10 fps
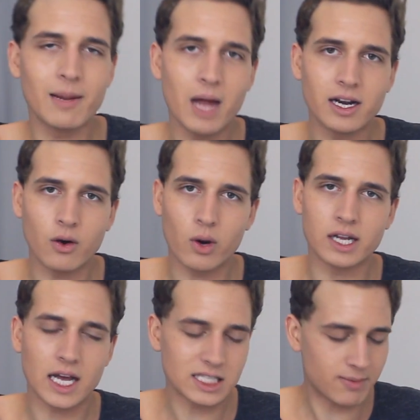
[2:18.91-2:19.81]
I'm not an
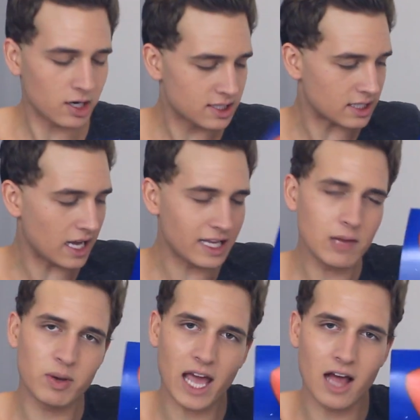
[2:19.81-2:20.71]
organized person? I
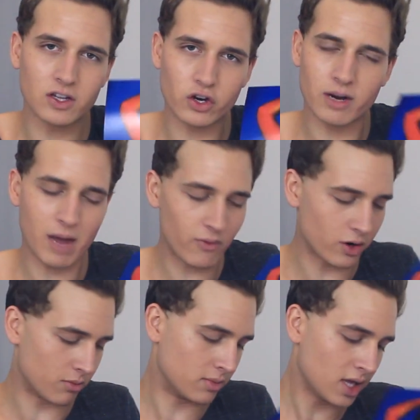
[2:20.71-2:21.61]
keep a calendar in my
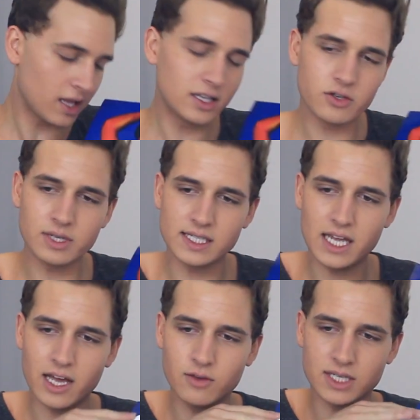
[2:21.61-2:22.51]
room. As you can
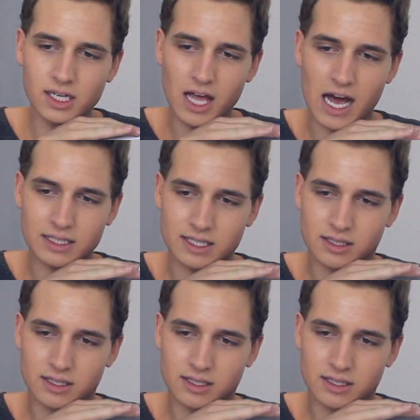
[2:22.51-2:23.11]
see, I use it a lot.